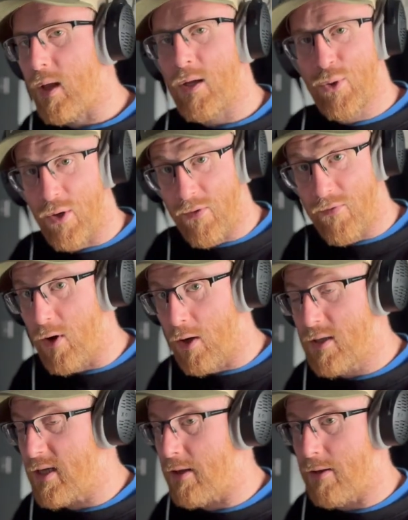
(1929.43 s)
So if you've got a
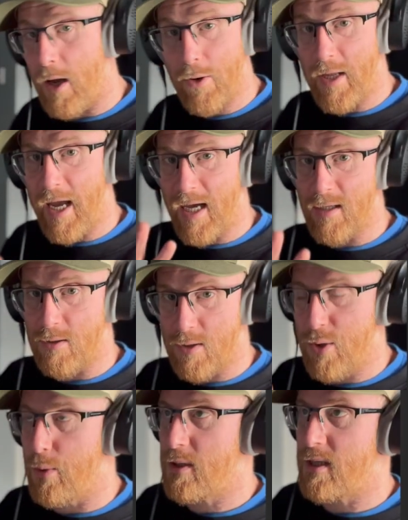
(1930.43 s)
synth that only has
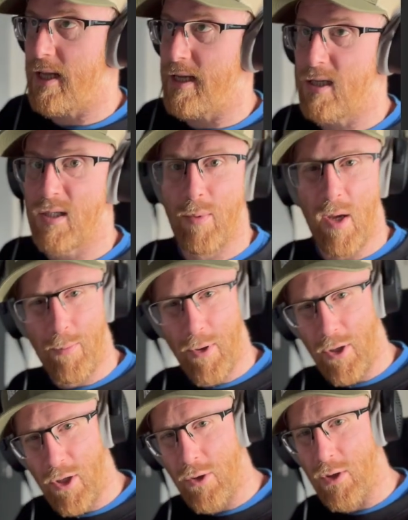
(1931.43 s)
2 oscillators, but you put
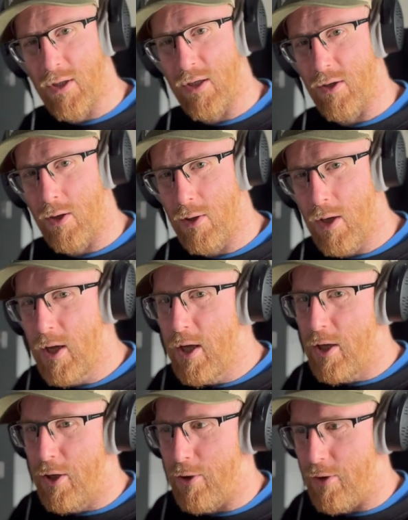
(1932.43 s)
unison on,
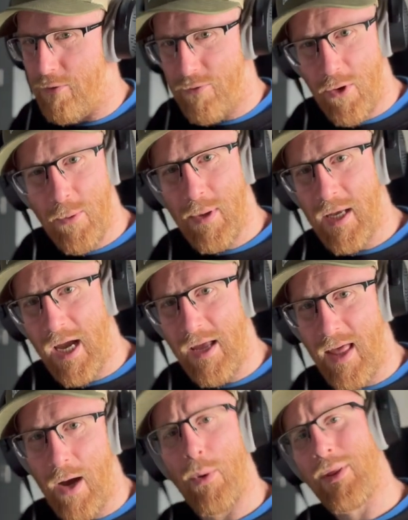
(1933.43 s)
you can duplicate
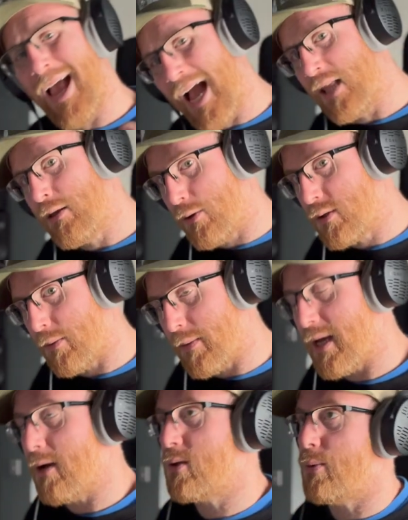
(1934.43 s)
that one and do
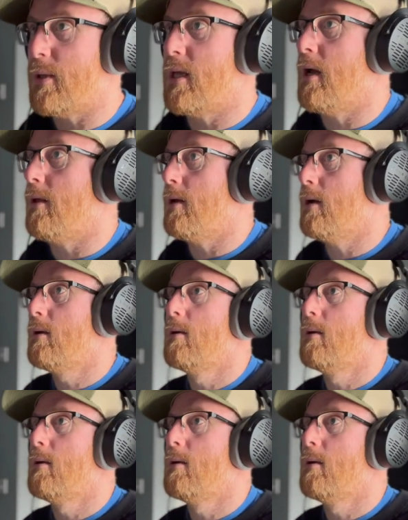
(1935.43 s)
something else with the other.